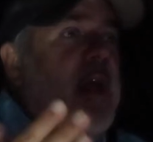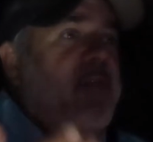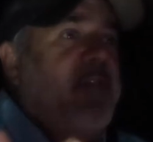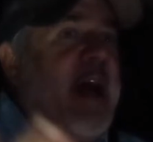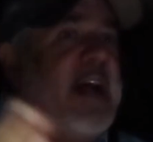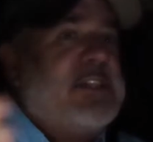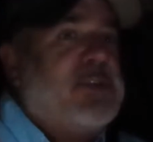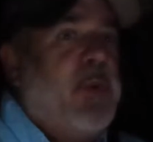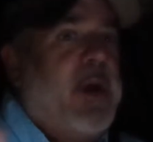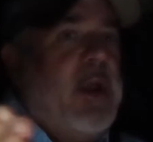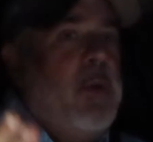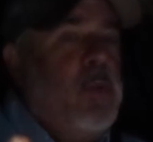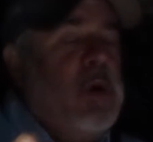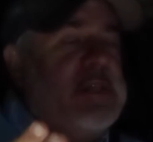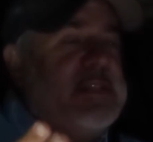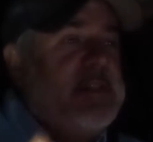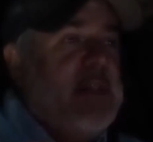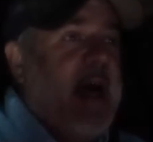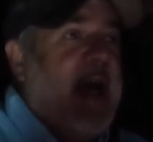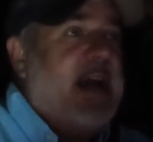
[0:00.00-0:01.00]
That's what it
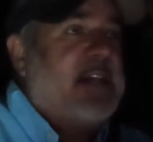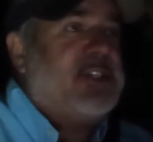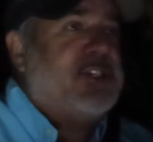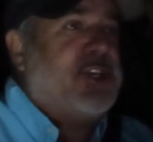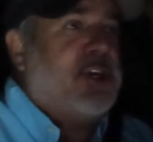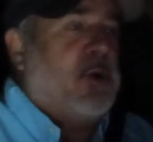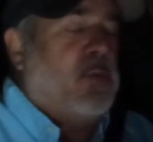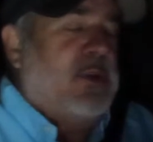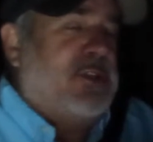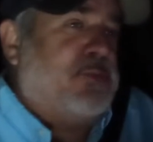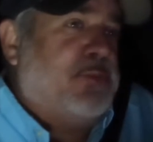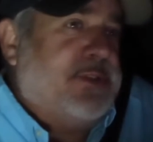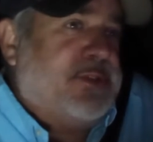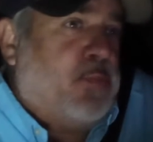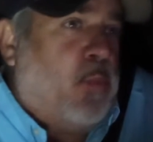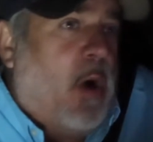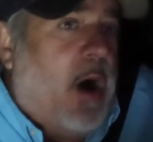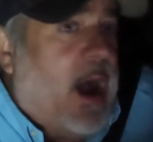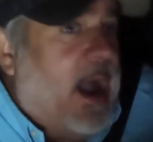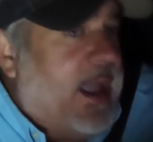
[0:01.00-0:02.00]
was last year, which was
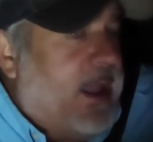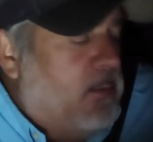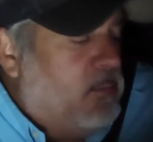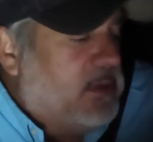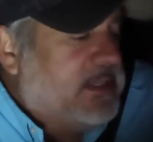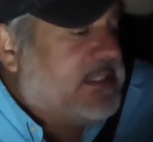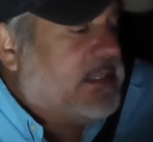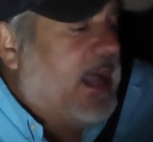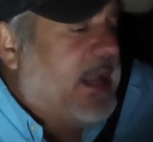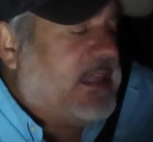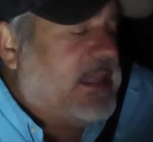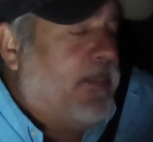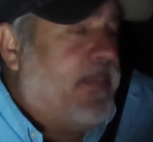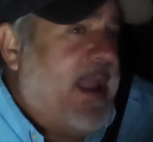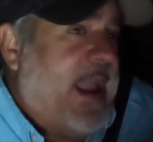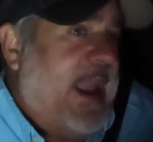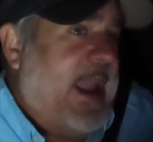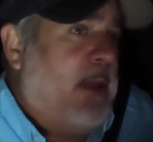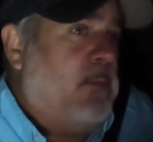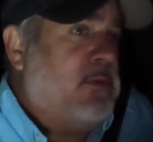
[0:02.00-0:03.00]
why it was like the
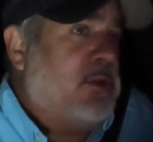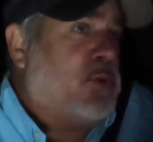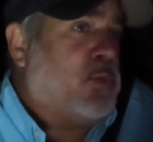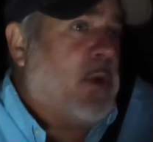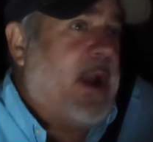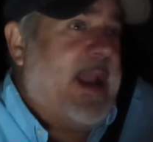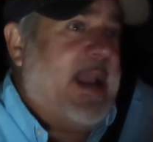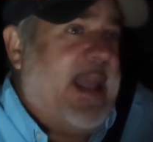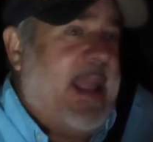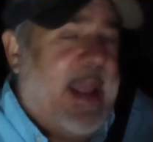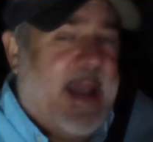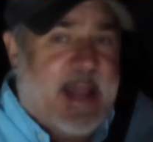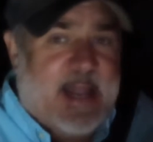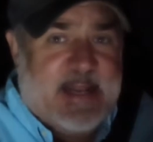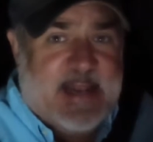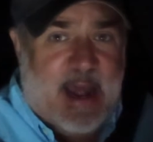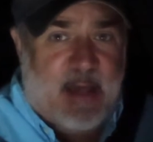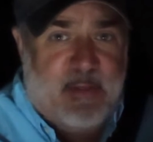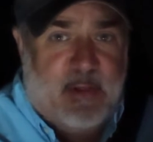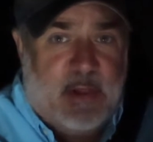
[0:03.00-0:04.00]
pain was
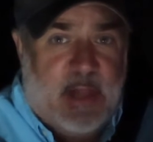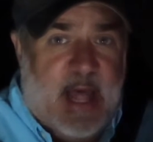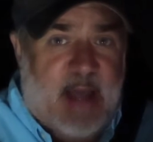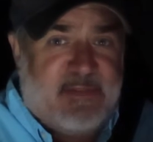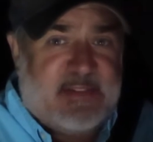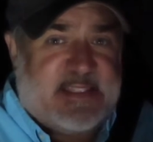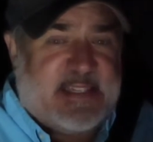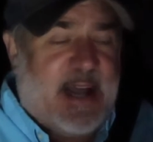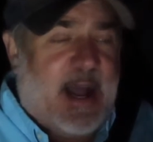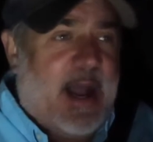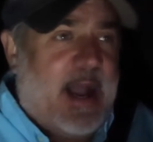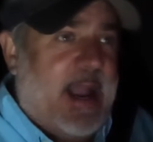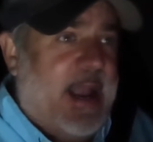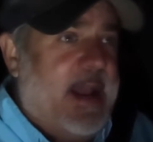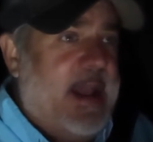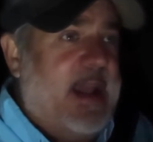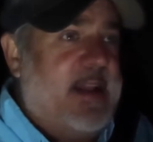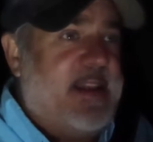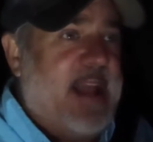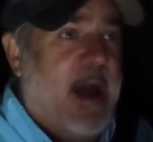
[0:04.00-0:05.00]
radiating down the left
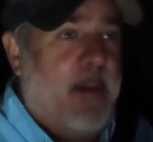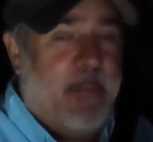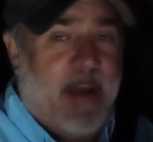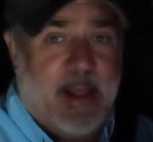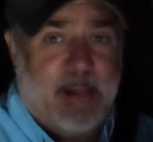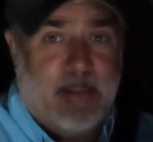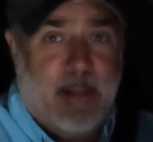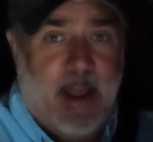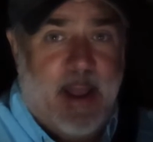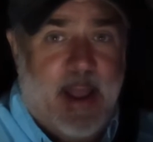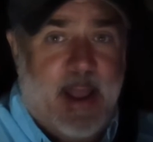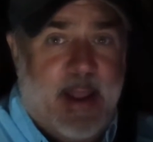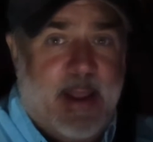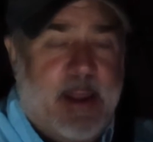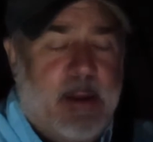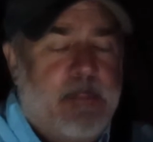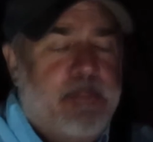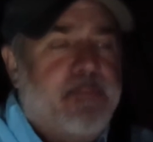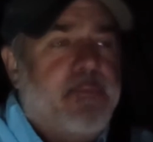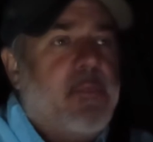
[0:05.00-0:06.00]
side and down my
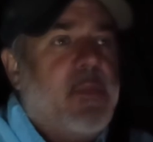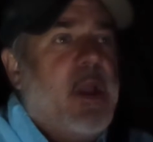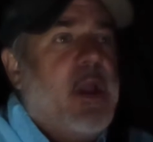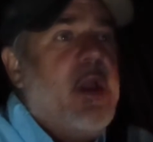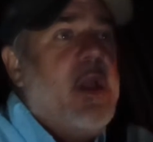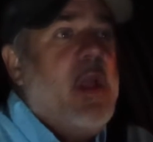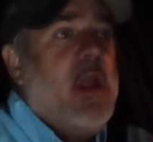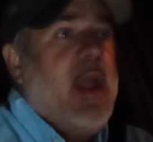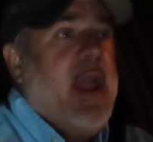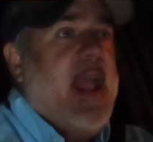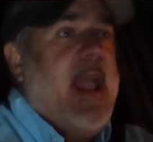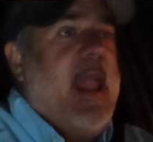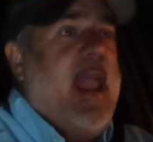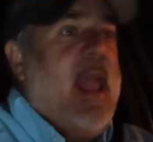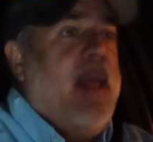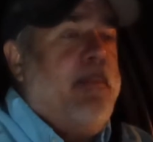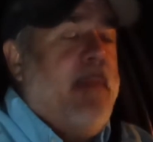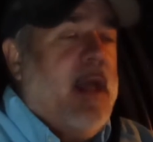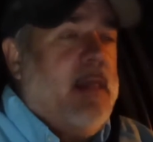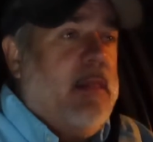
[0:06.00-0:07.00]
leg.
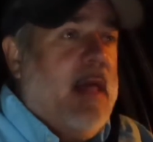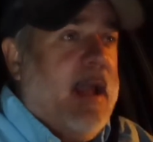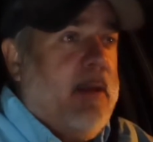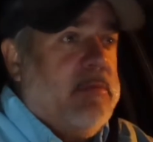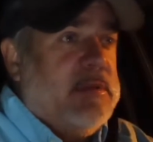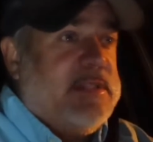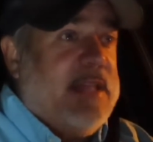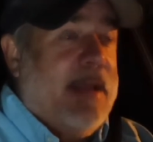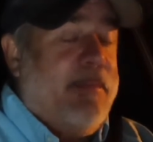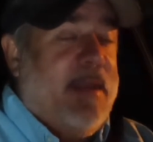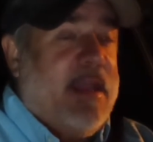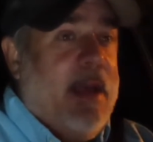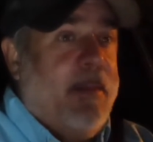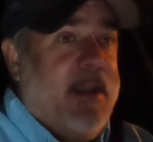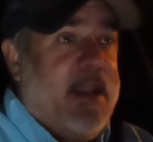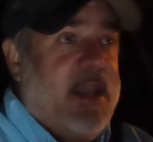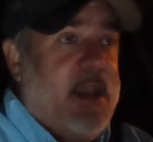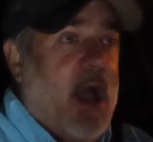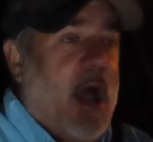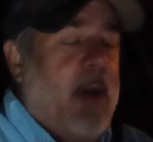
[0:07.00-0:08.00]
And my leg was like
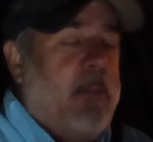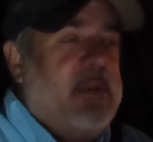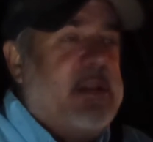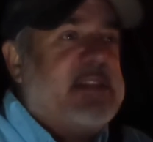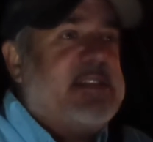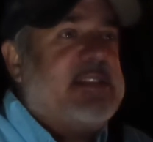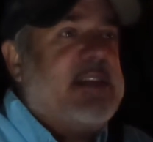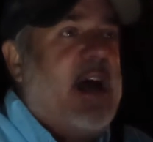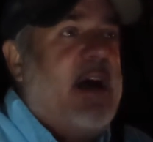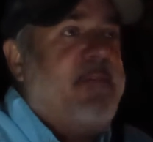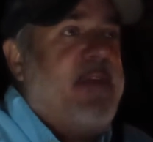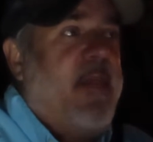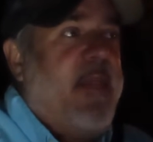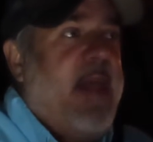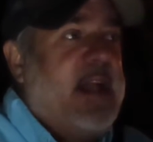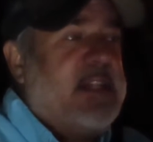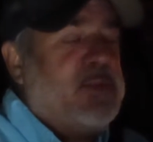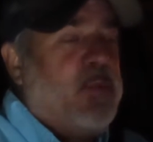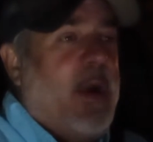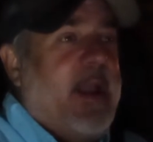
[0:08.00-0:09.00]
becoming numb and stuff, and
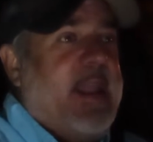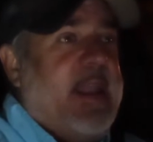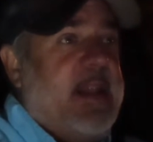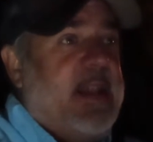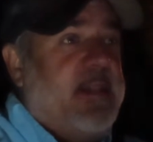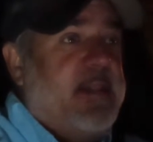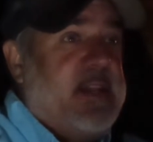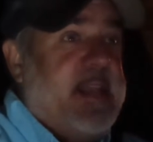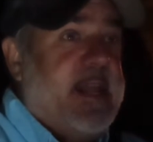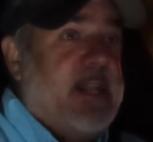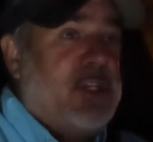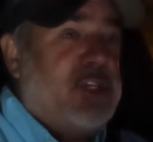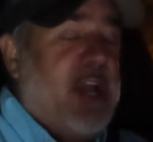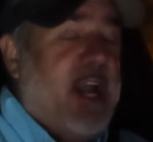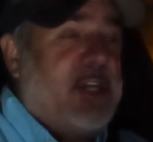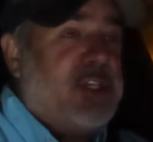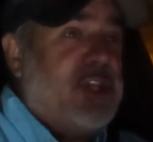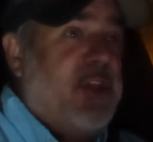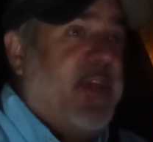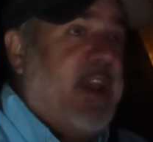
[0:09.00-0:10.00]
that's why he did the
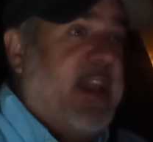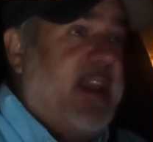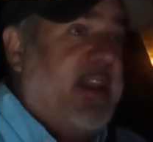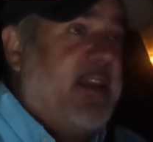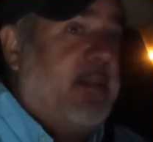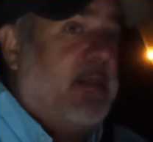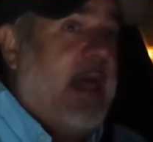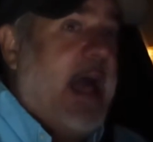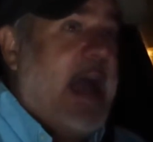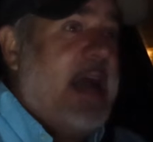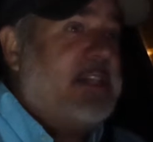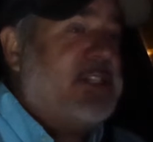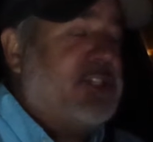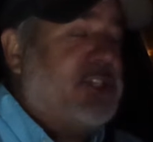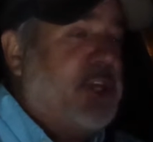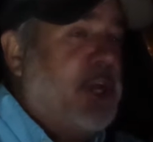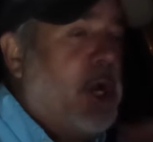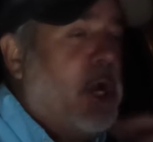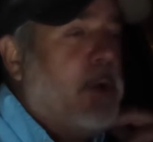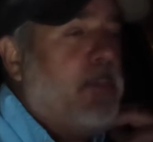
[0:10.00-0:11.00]
injection that he did last
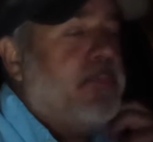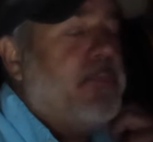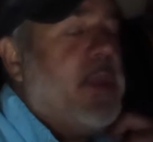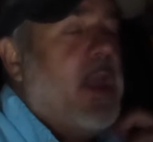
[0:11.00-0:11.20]
year.